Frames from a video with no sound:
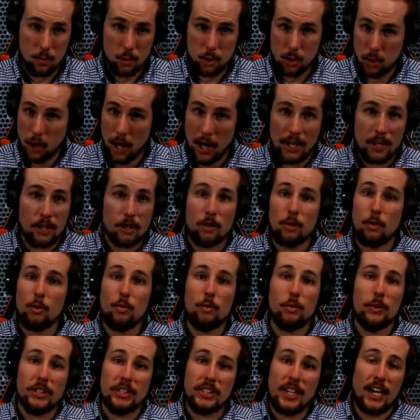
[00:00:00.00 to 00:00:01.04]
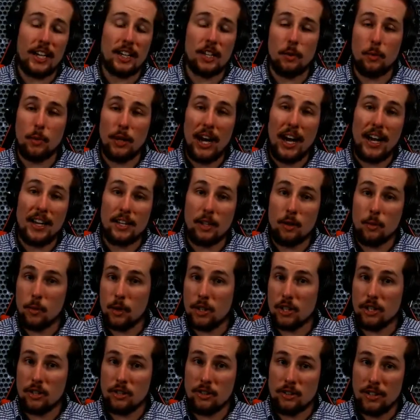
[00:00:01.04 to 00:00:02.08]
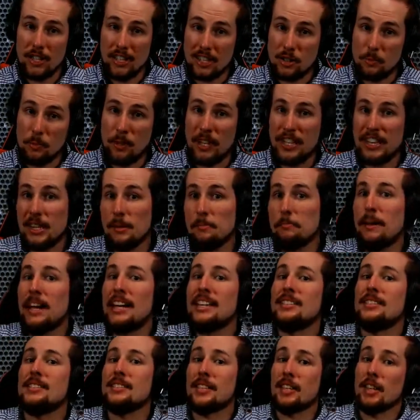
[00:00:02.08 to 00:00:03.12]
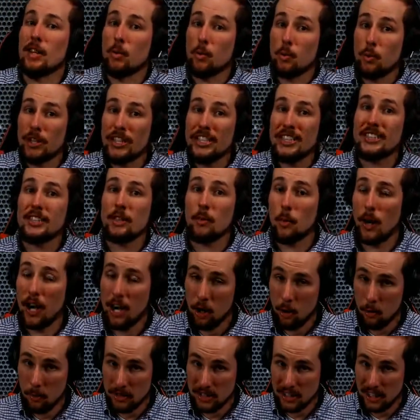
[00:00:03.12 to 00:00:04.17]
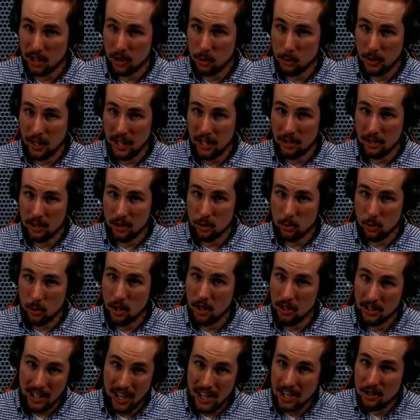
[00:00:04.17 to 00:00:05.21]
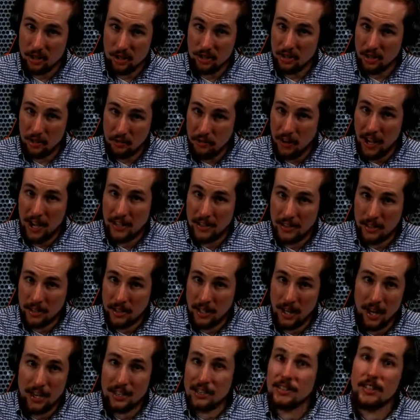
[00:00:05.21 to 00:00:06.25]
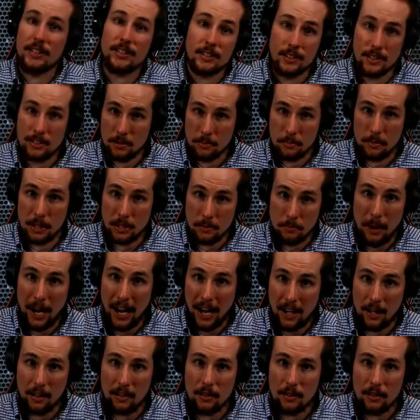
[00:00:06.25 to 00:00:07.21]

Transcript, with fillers: try to do exactly what I did, which is explain the basis and the reason why homosexuality is wrong, not just the fact that God says it's it's bad.